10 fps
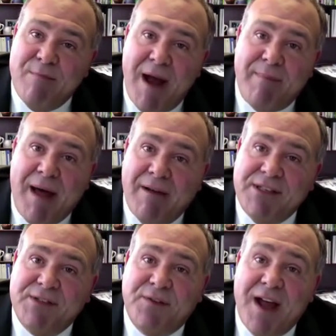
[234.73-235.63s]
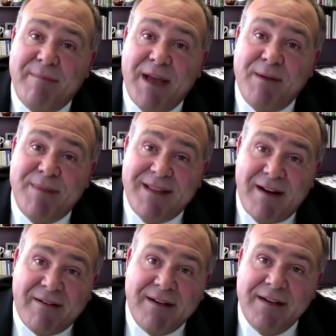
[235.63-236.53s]
My apologies for not being able to be
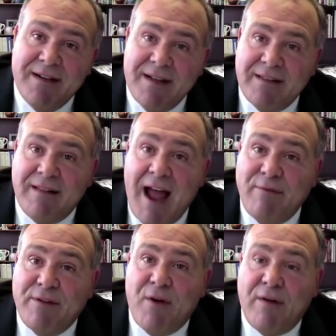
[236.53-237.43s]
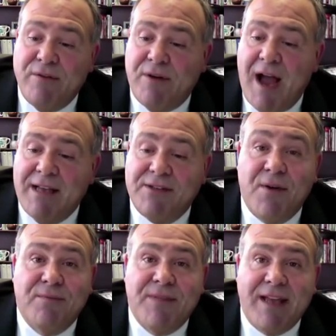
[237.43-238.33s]
there live with all of you guys.
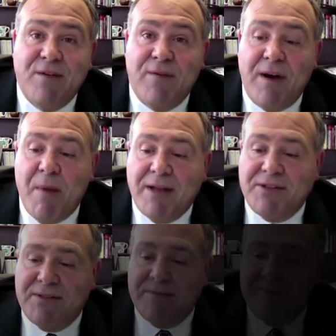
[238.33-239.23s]
So thank you very much.